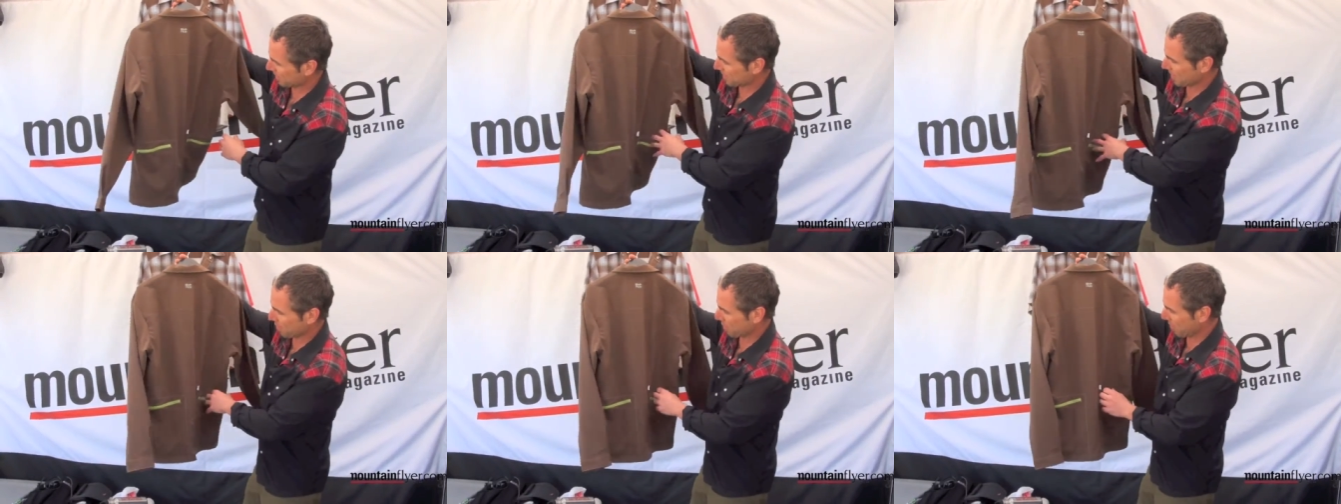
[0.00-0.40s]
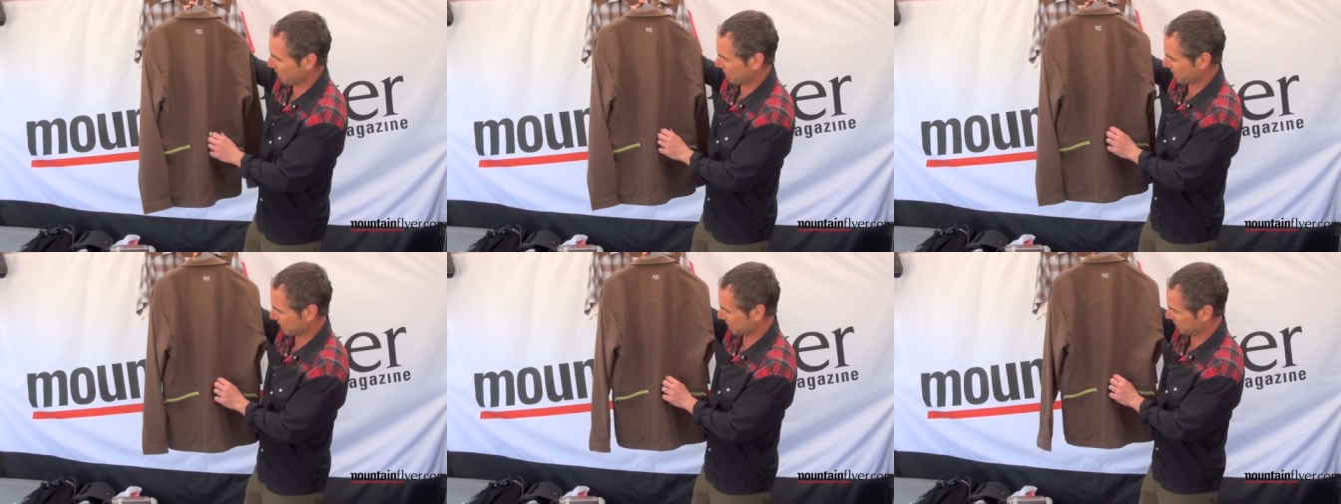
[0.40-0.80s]
Double
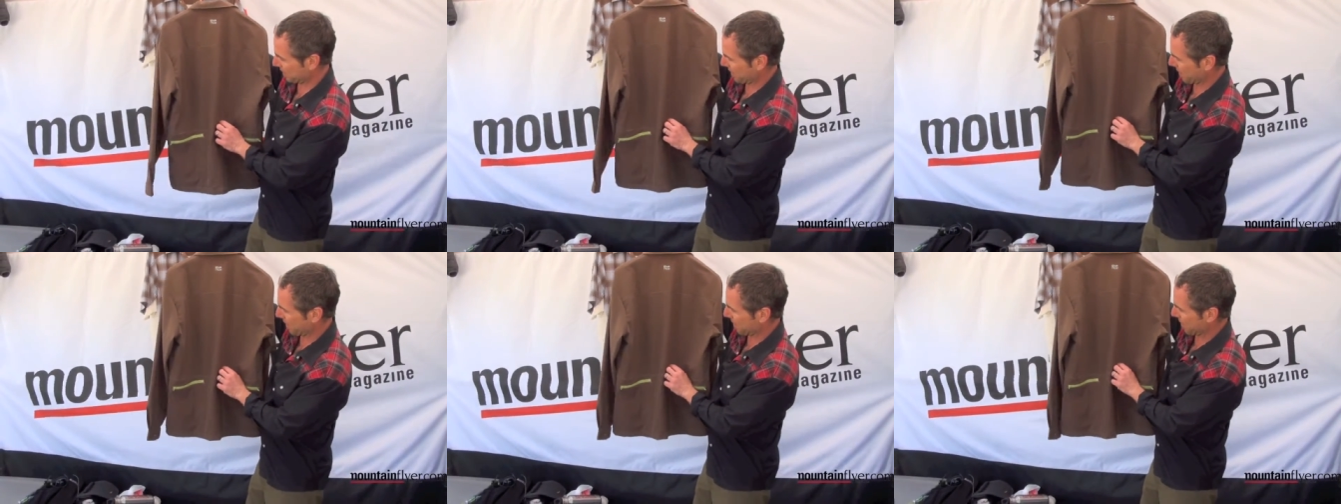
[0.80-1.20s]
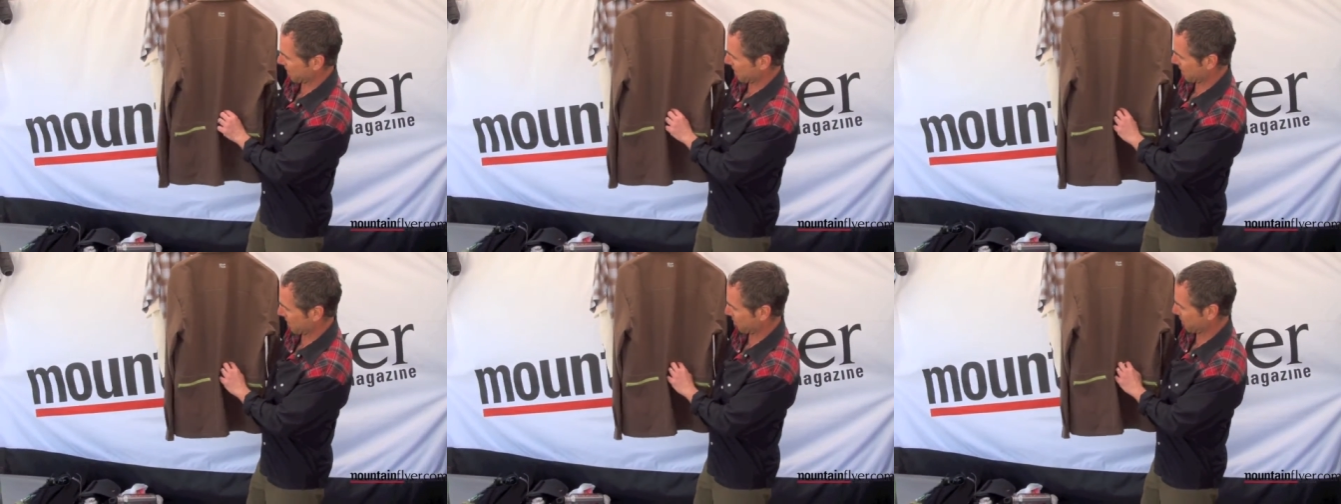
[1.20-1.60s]
pockets and
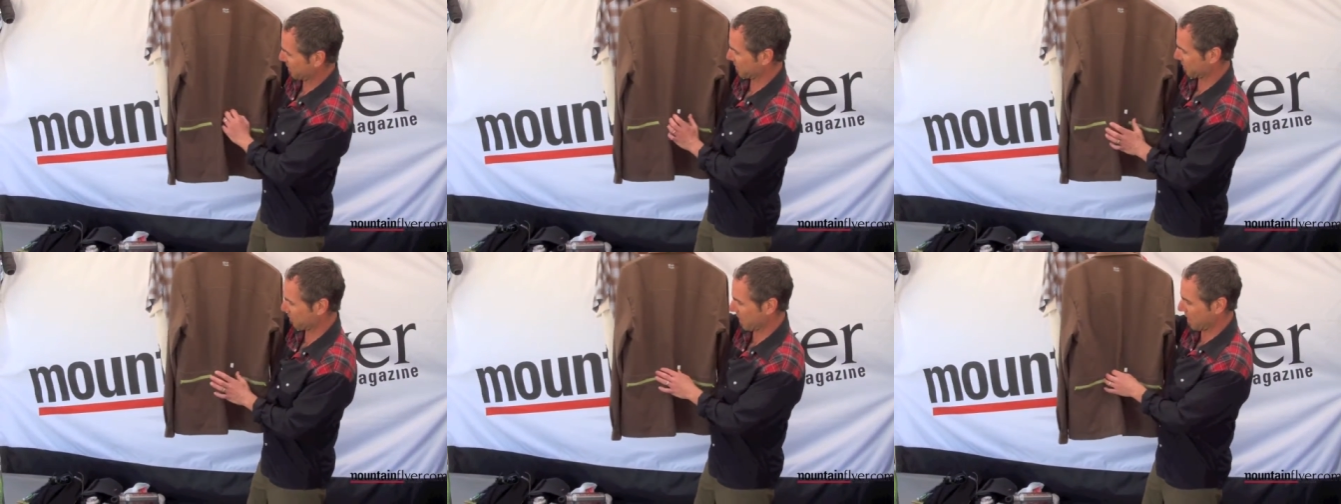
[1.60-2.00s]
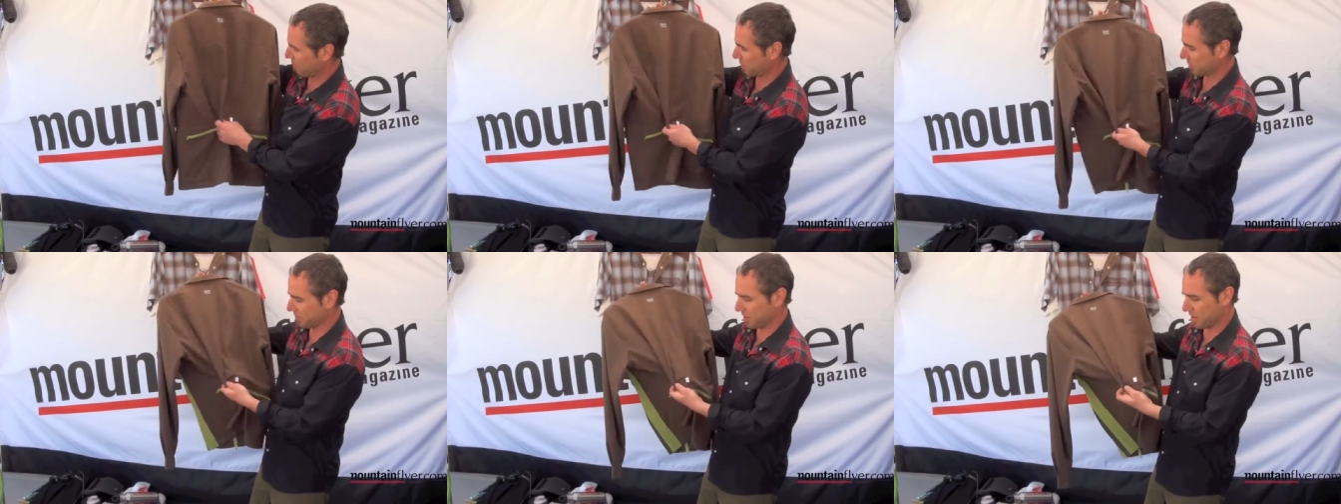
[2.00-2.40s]
a piece of
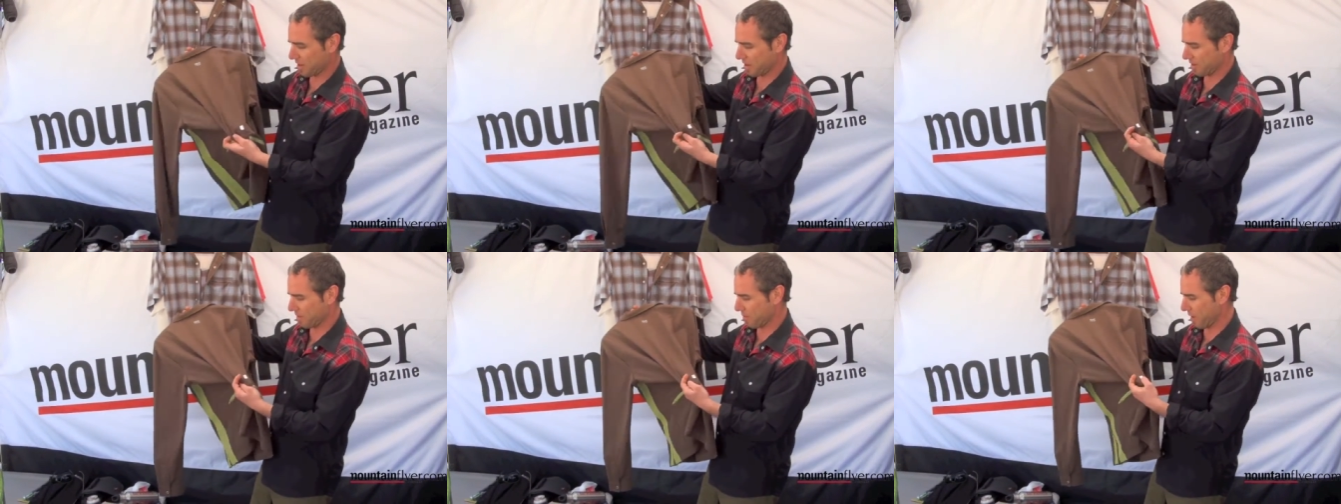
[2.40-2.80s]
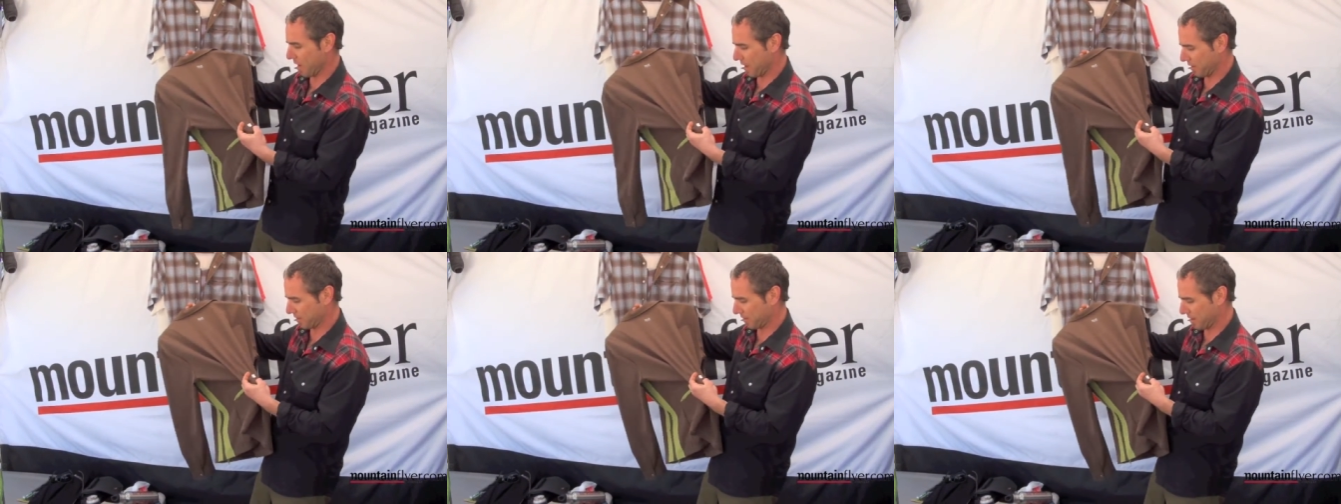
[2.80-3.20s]
paper stuck on the
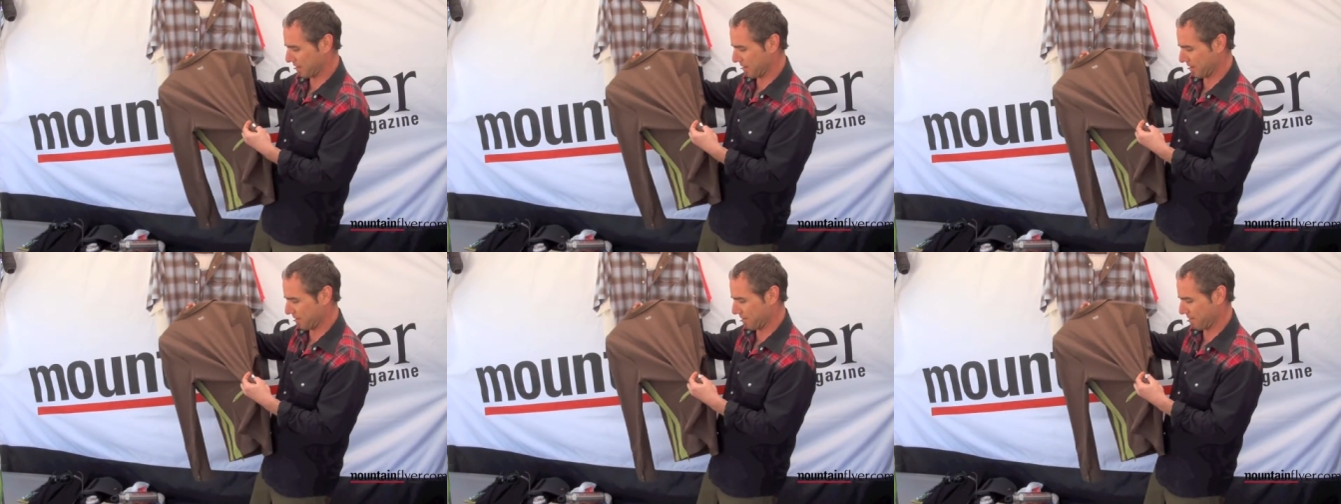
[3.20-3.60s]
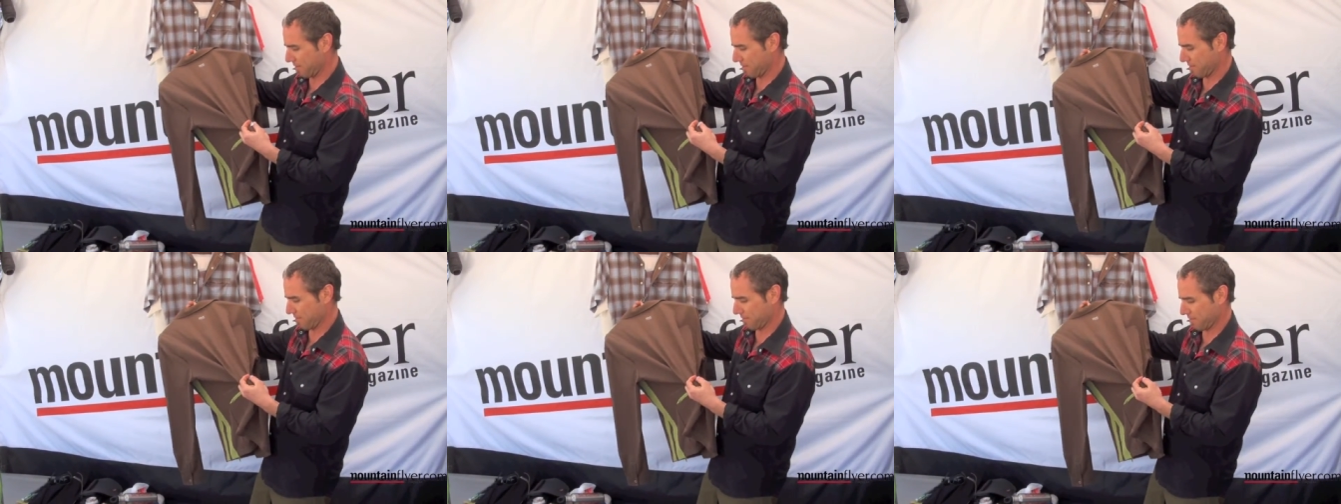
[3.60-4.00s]
back side here.